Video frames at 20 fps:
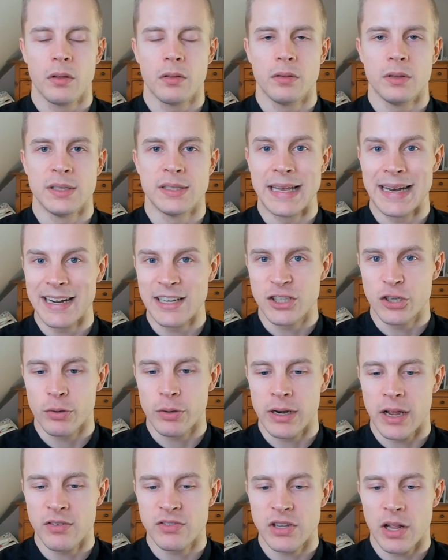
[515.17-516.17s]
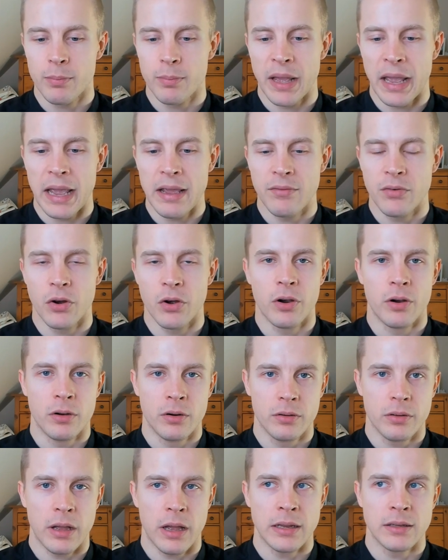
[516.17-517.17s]
the sedentary lifestyle
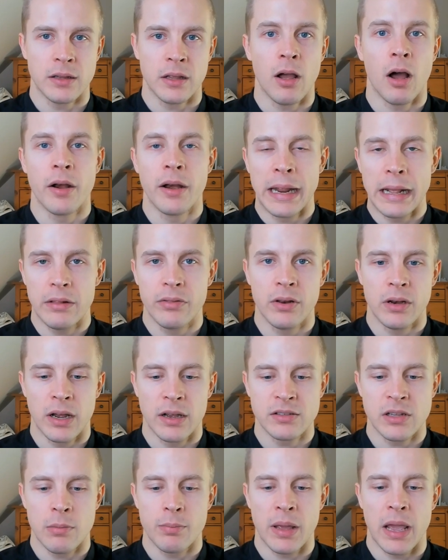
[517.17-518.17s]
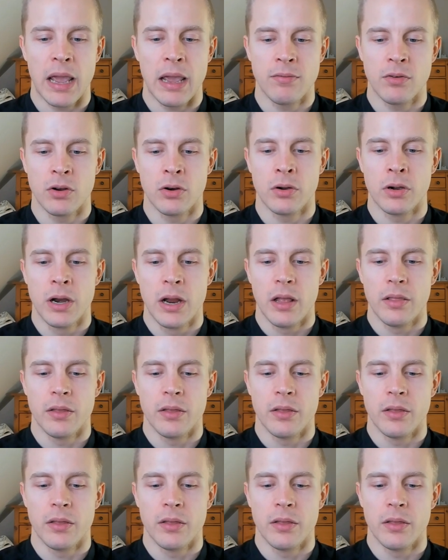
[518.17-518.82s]
behavior and the unhealthy lifestyle behavior,